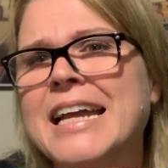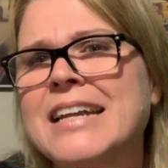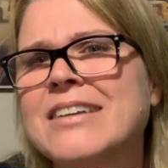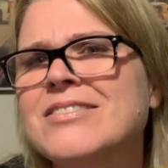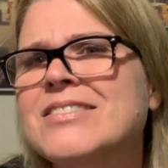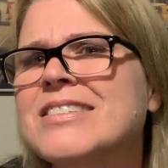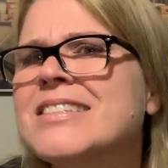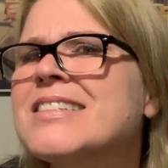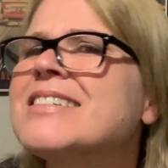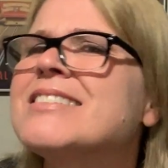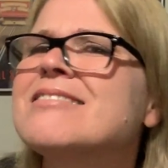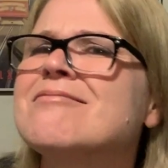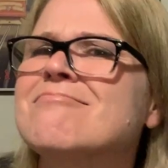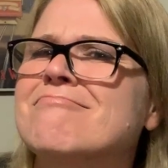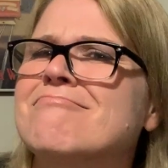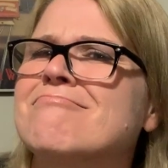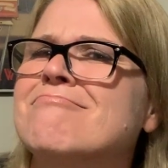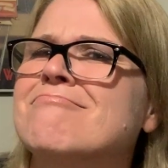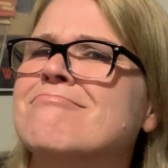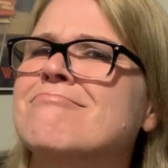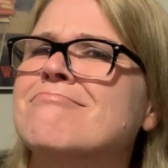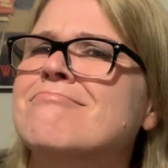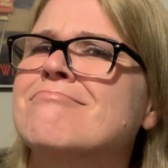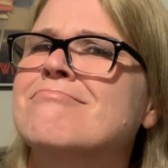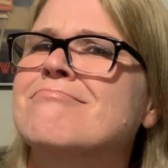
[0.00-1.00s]
And I was like,
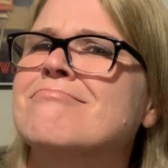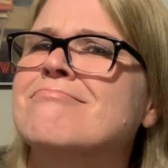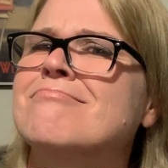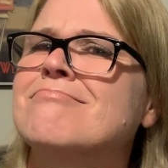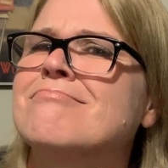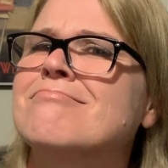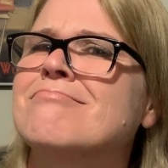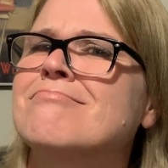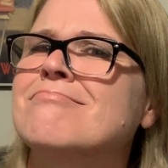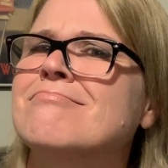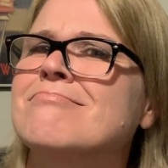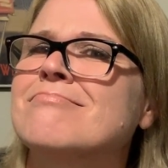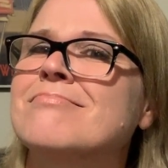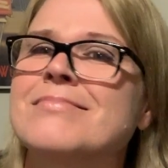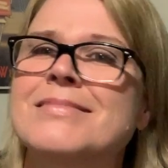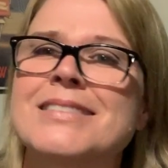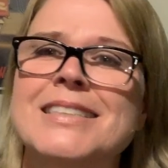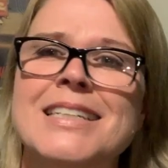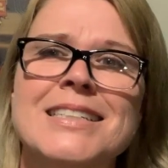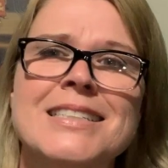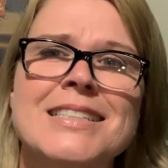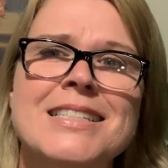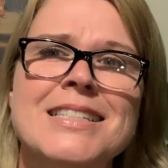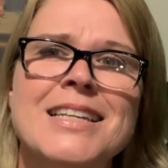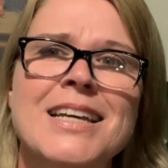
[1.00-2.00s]
hmm,
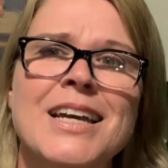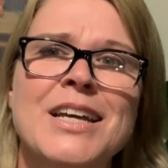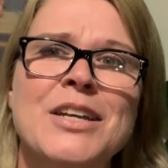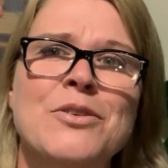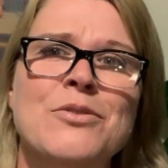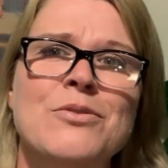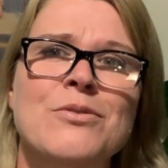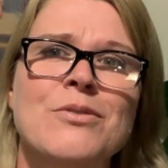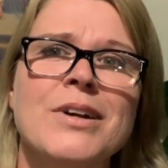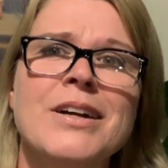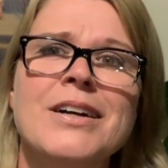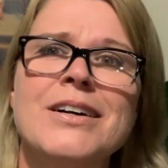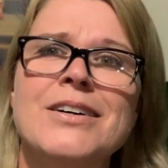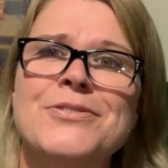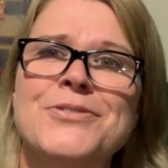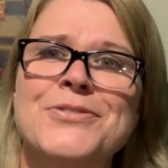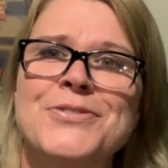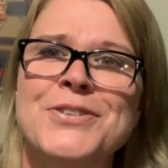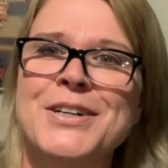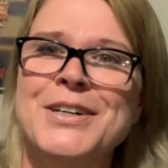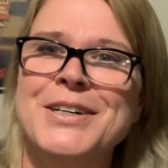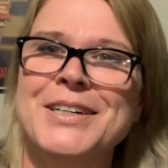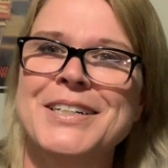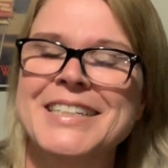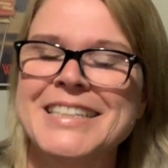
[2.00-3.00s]
that's kind of
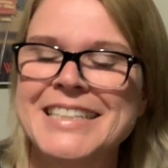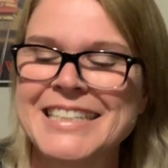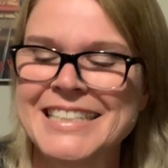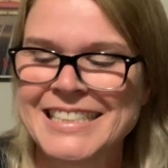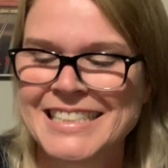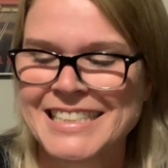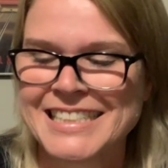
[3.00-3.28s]
rough.